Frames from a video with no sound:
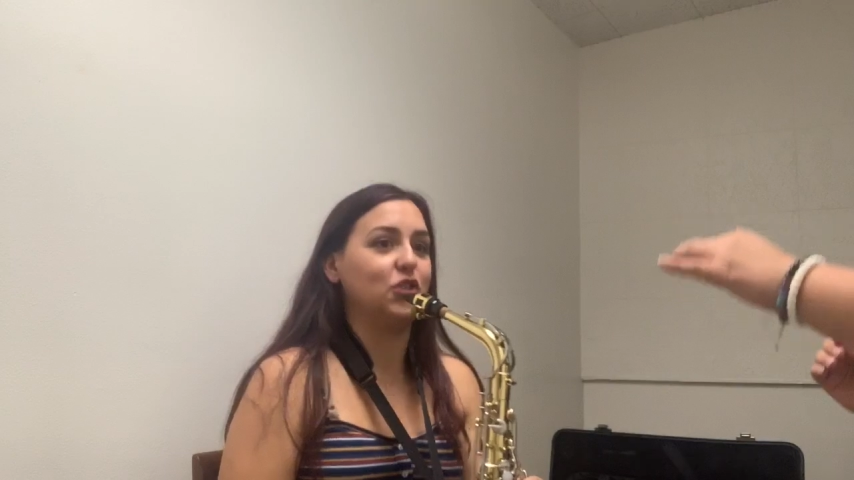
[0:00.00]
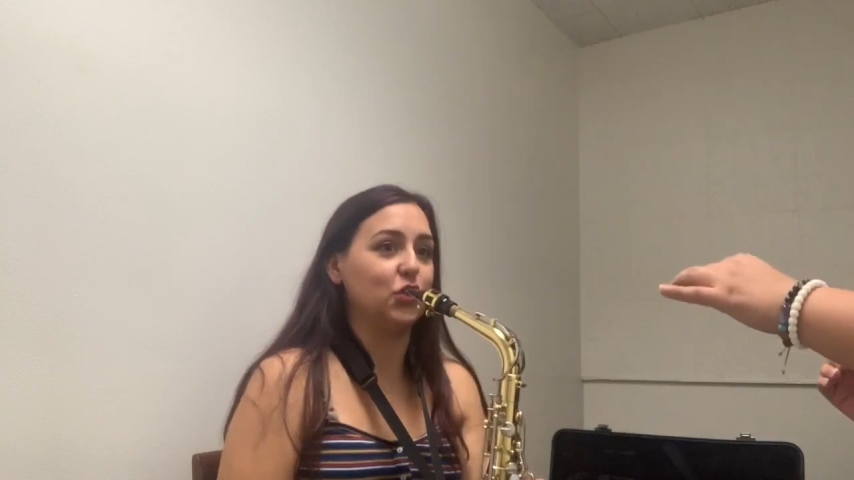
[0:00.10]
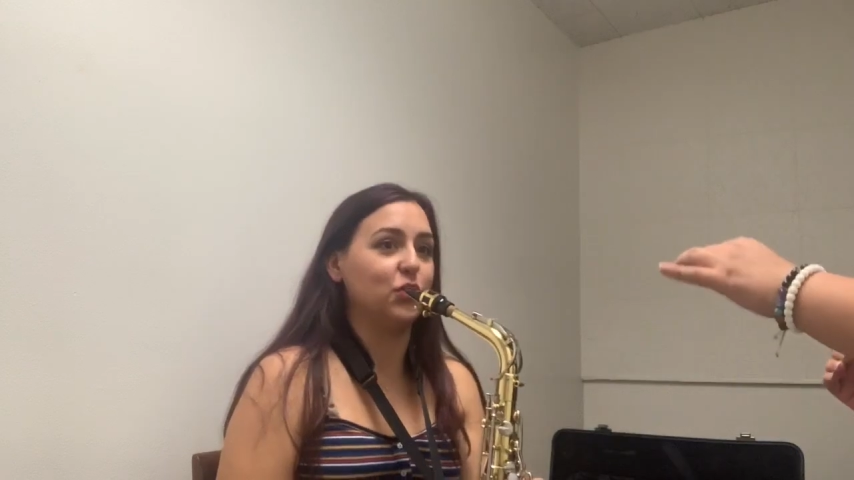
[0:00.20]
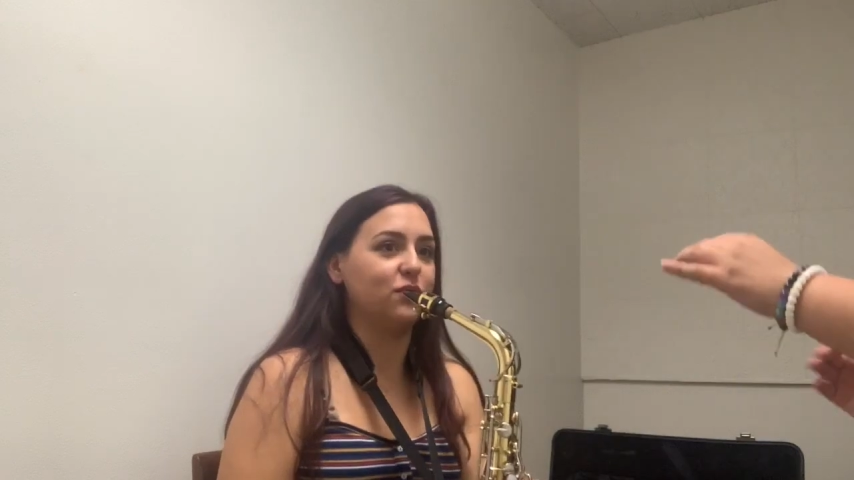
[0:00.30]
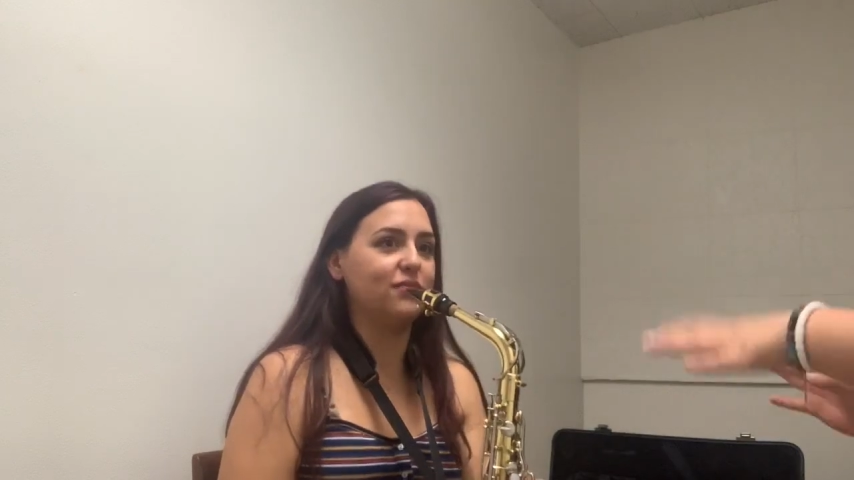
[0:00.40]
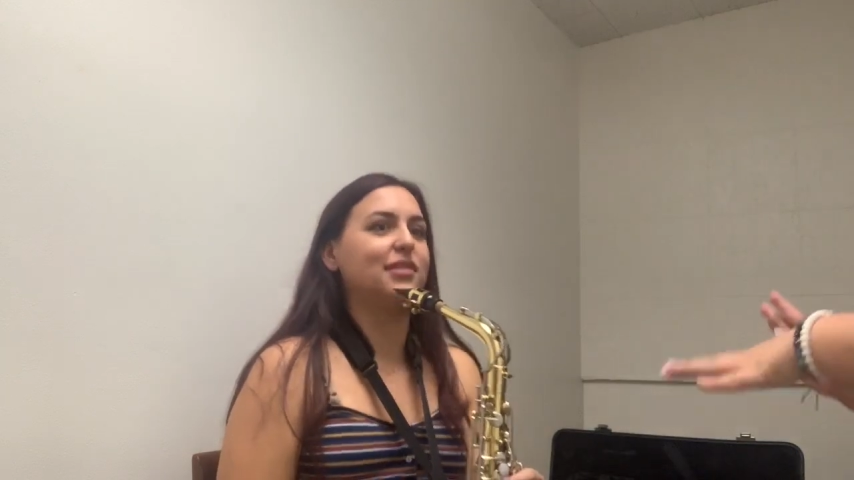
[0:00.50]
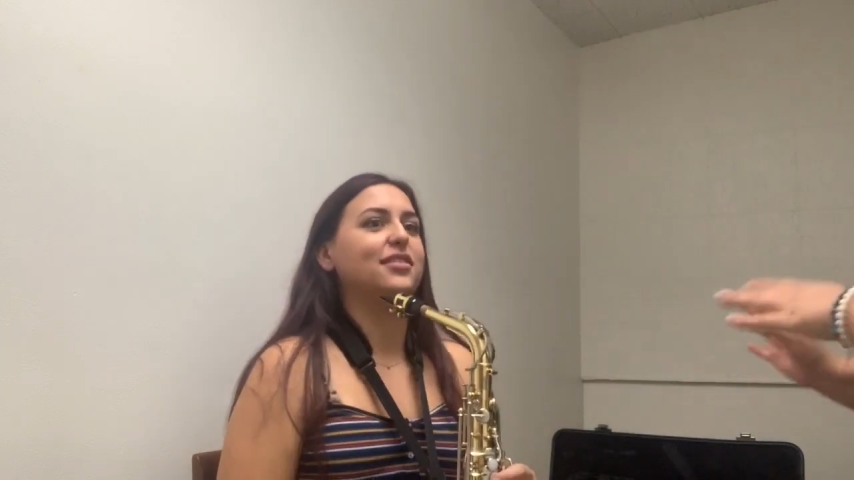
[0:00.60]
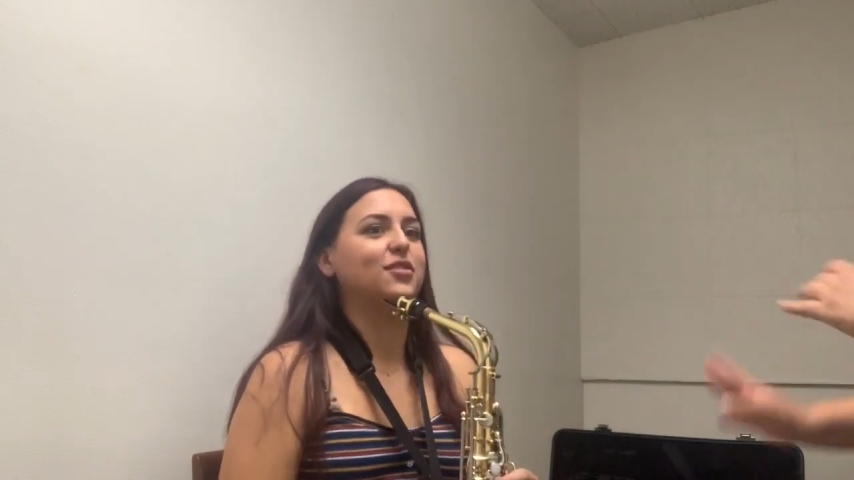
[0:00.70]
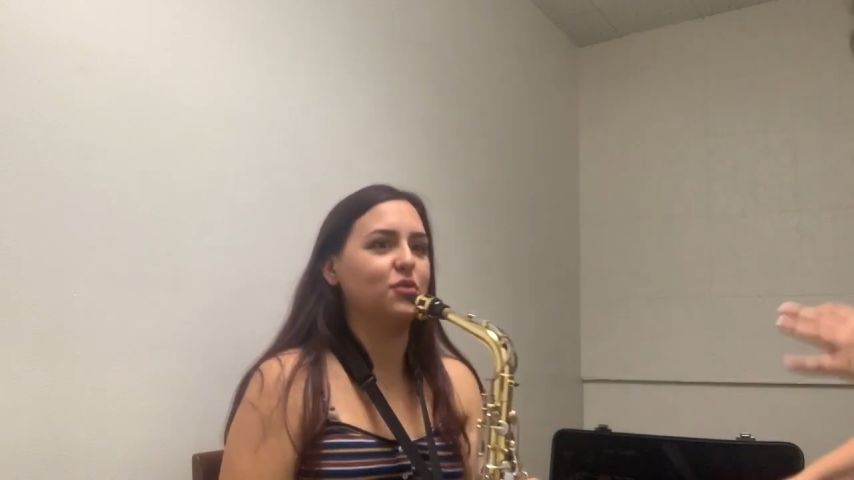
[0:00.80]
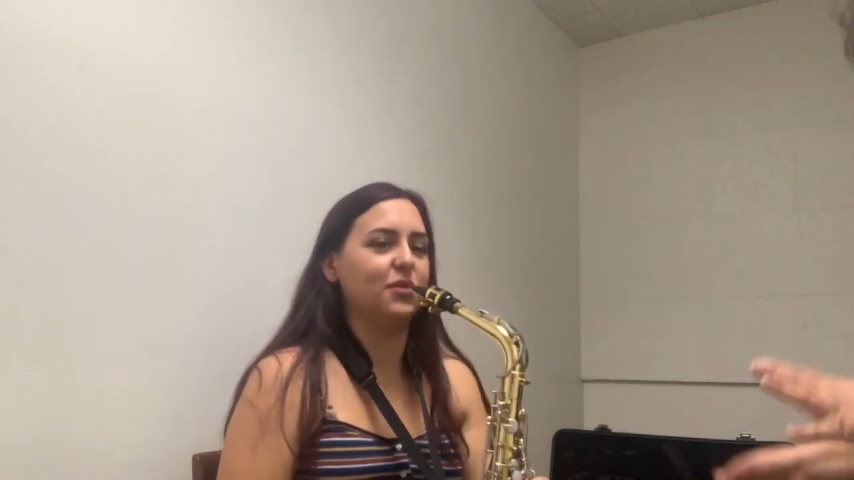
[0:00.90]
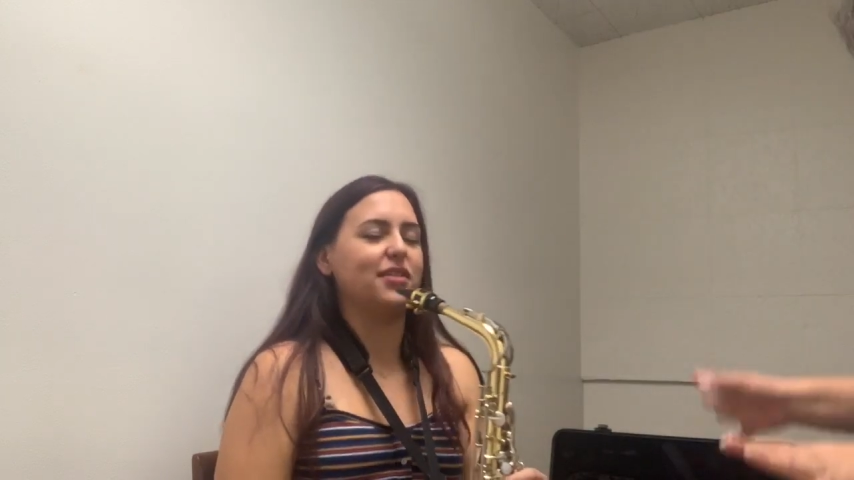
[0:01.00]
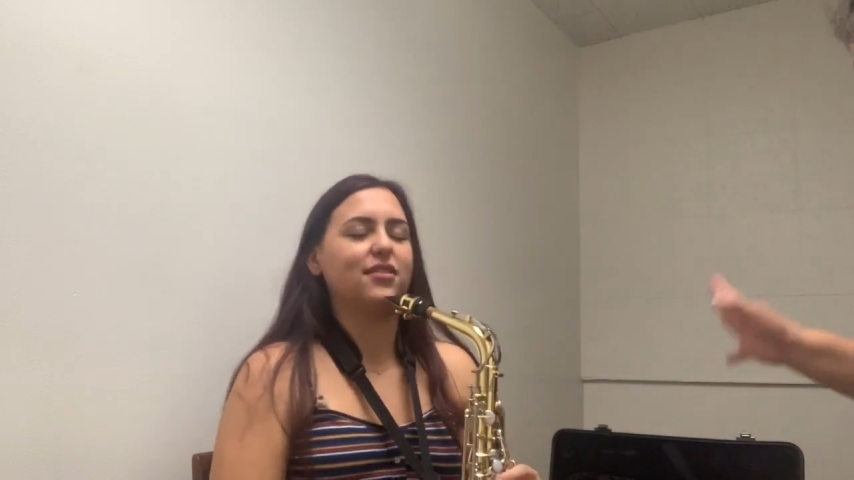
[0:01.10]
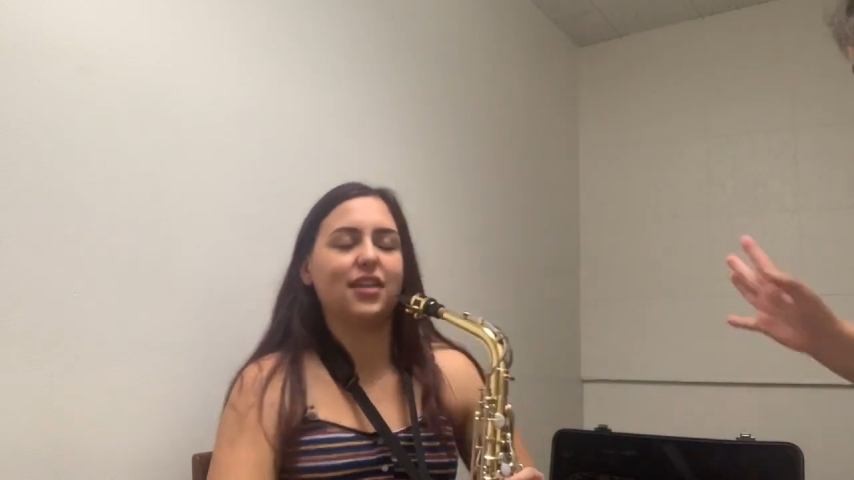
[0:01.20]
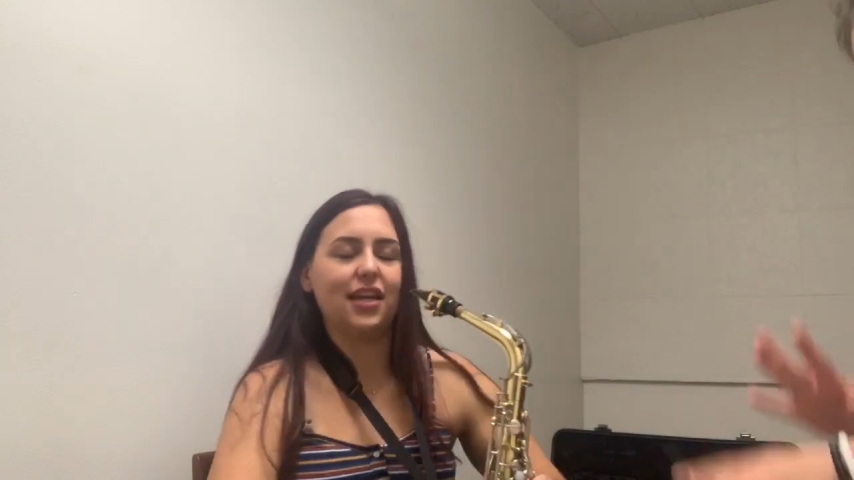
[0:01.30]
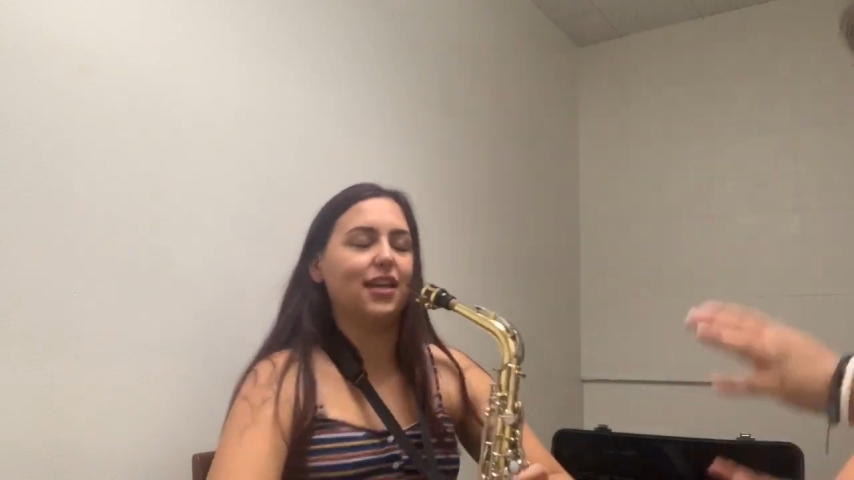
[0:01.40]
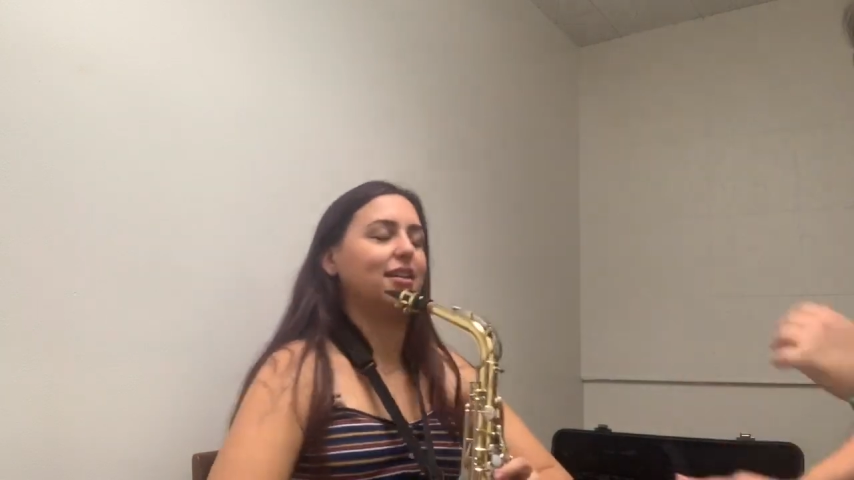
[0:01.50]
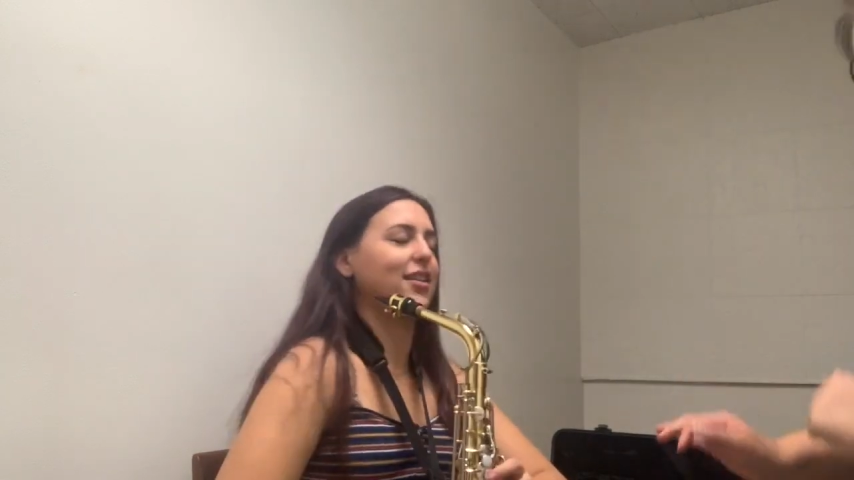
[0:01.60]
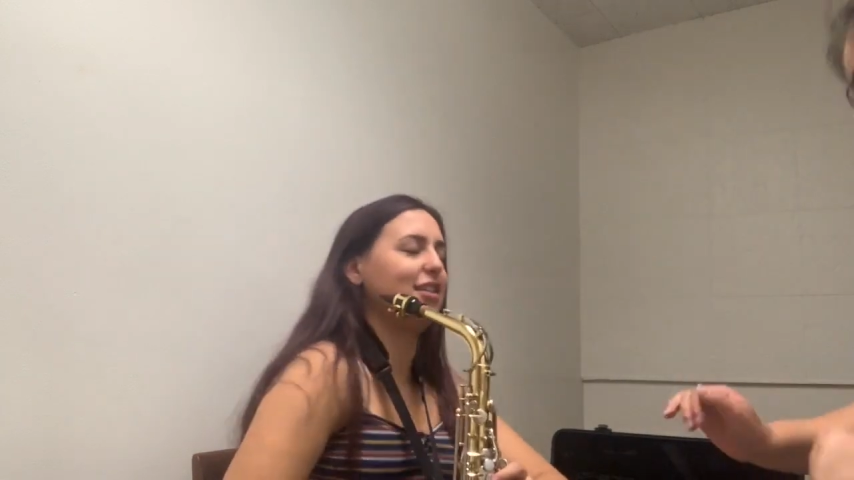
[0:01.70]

2, 3, and